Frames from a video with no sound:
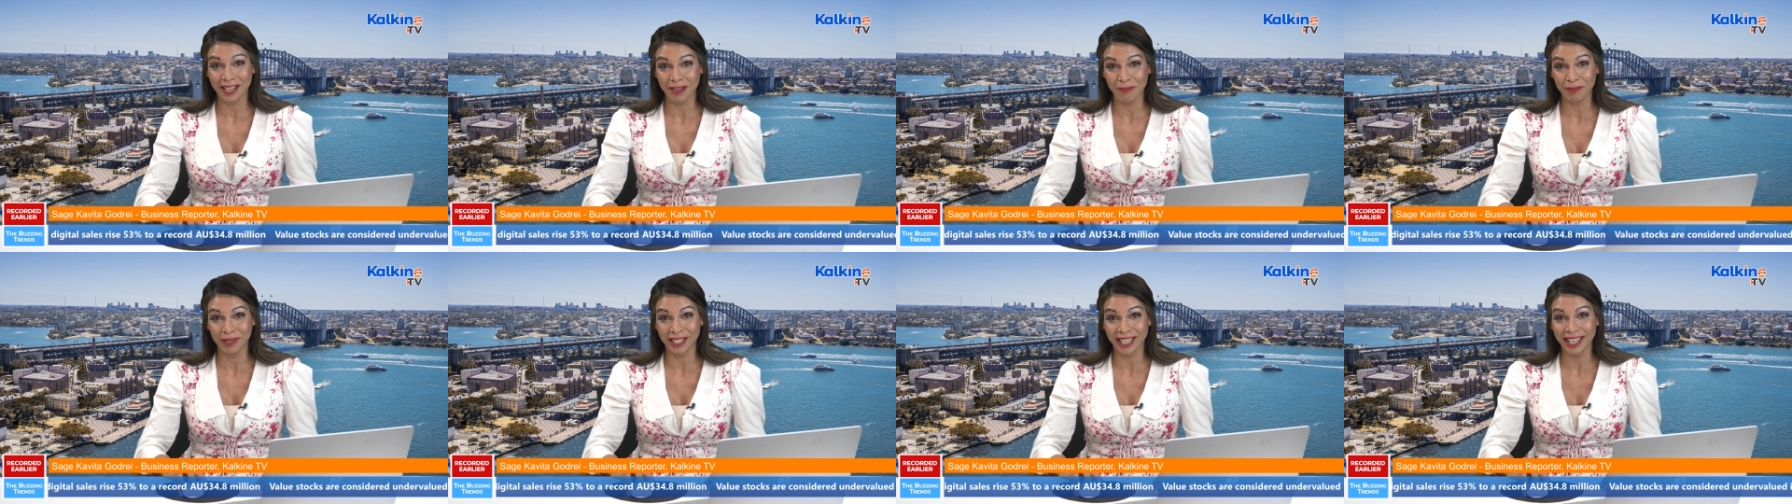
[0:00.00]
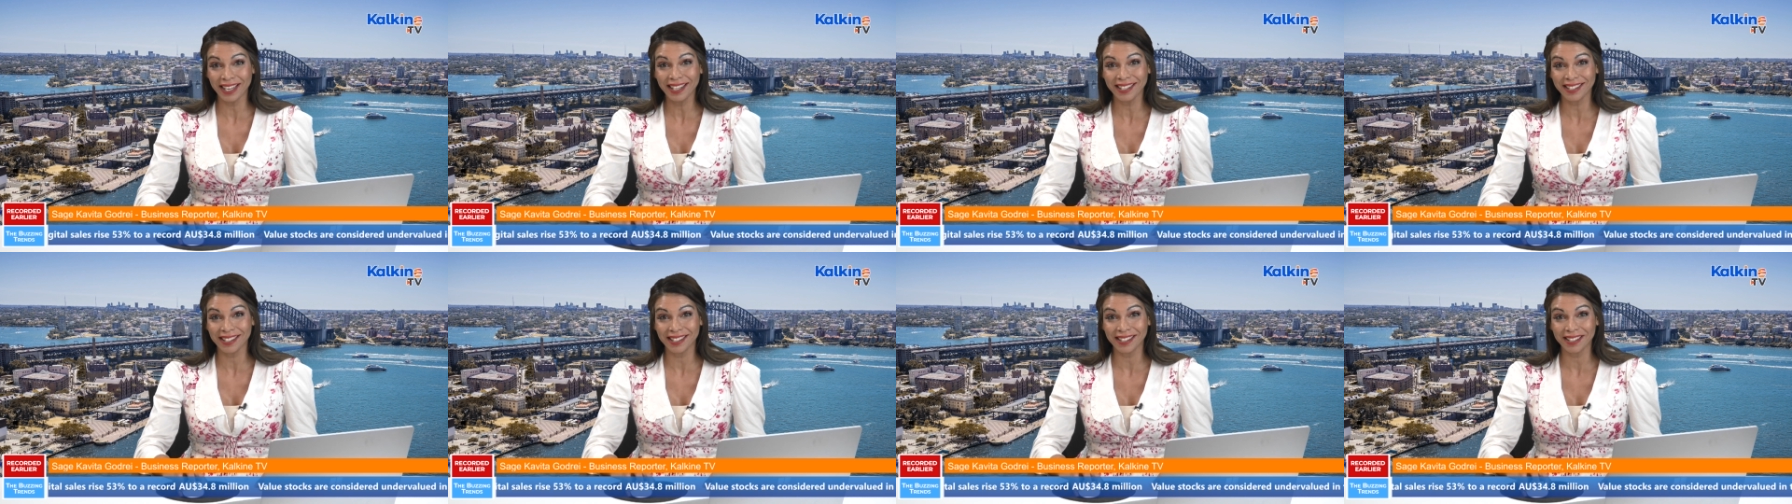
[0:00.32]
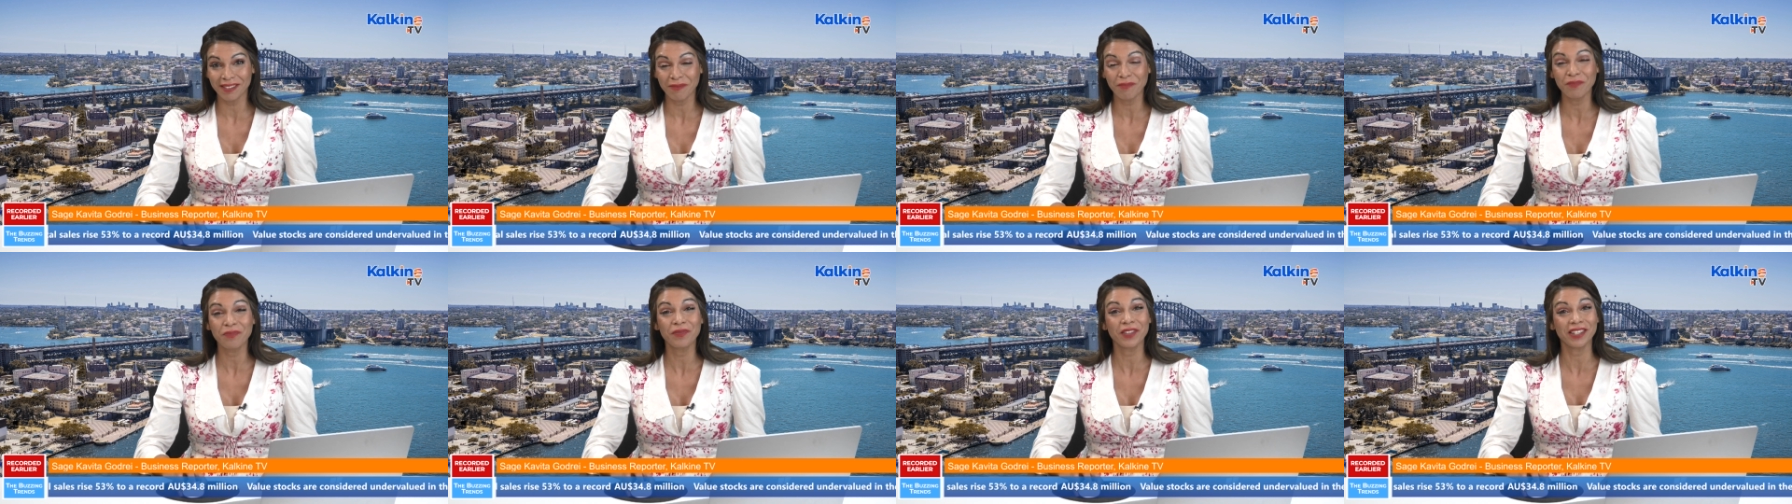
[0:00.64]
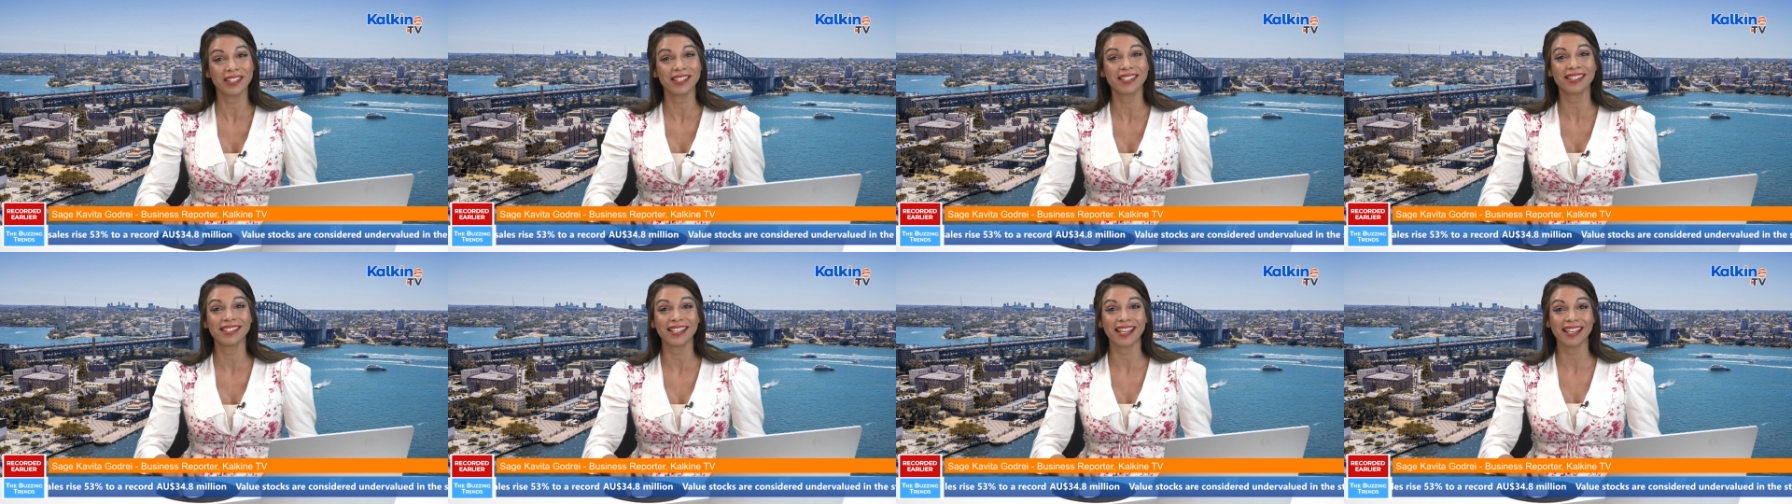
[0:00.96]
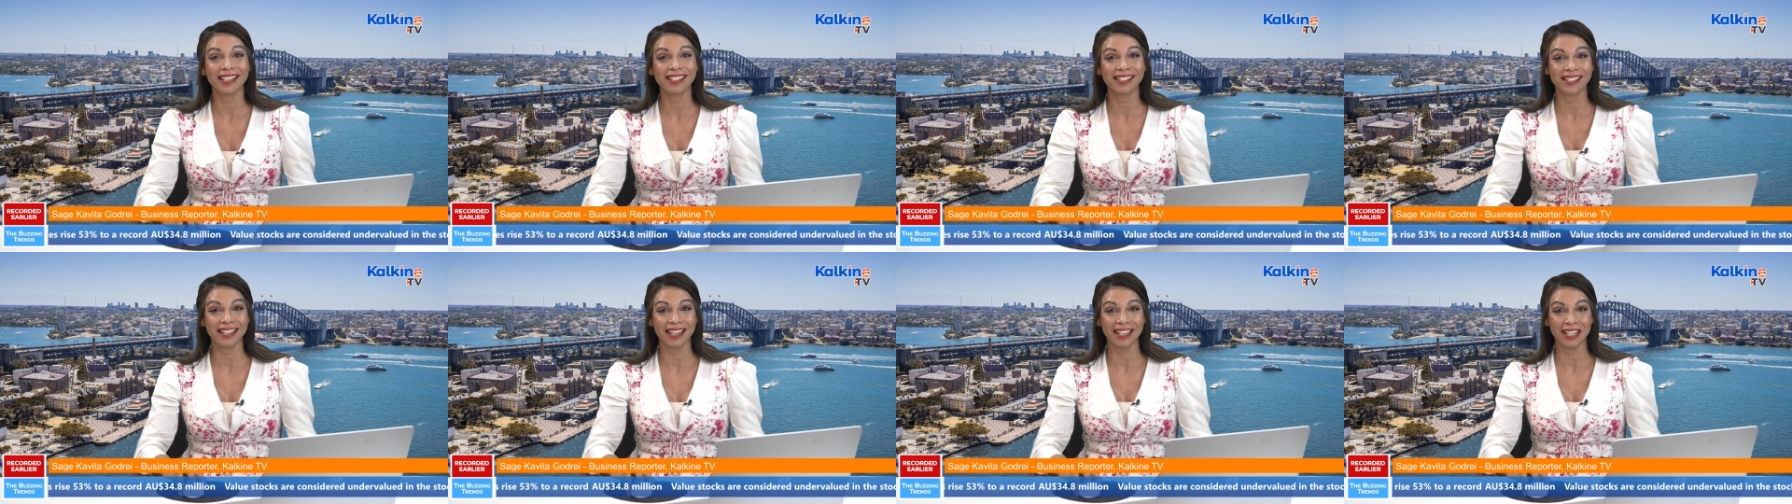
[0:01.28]
updates. This is
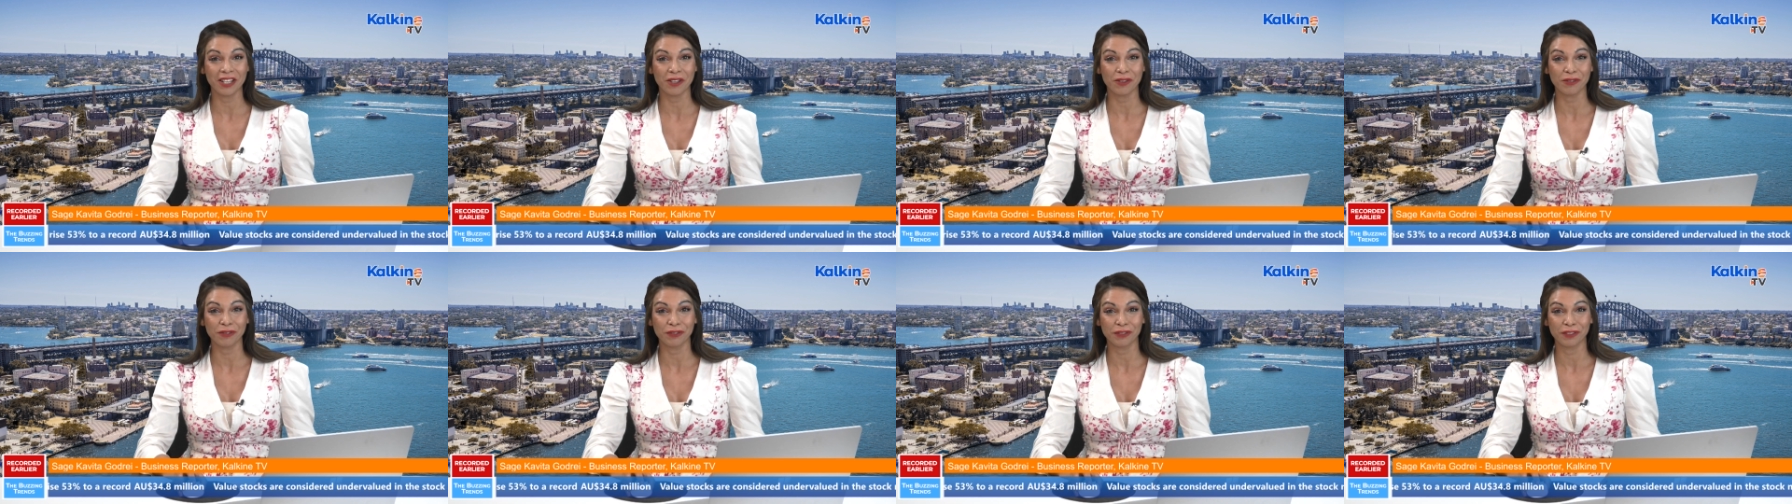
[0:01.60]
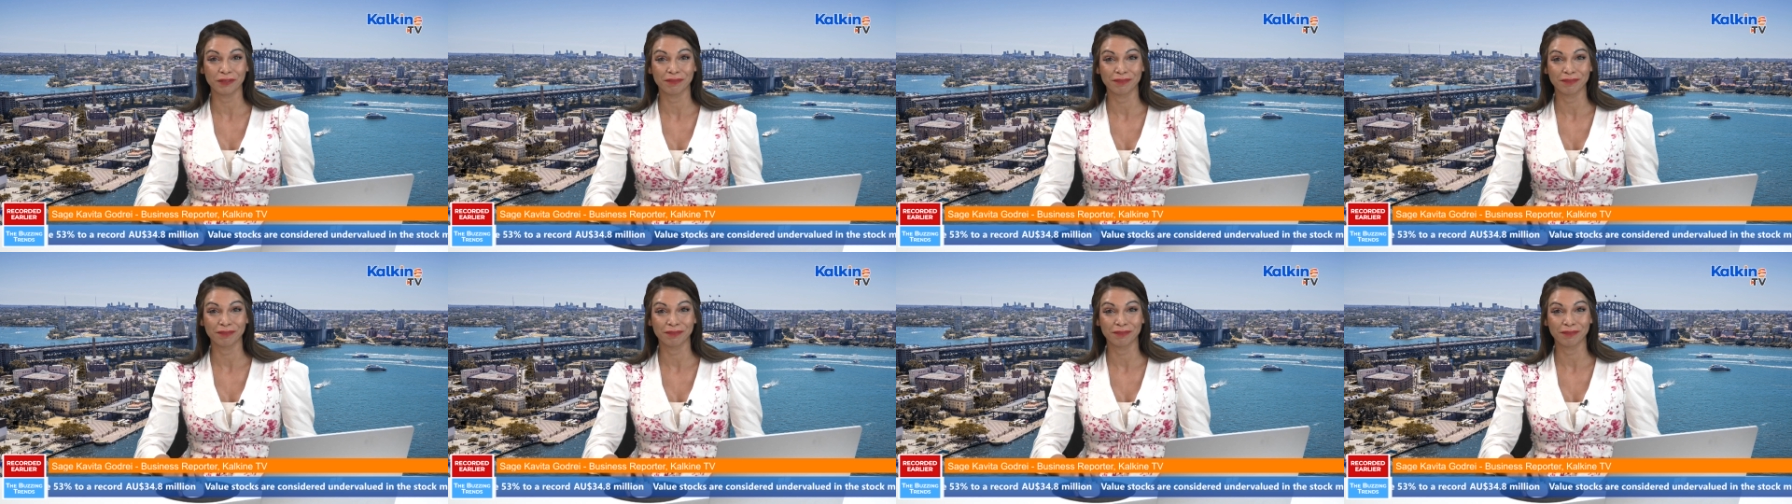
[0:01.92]
Sage signing off.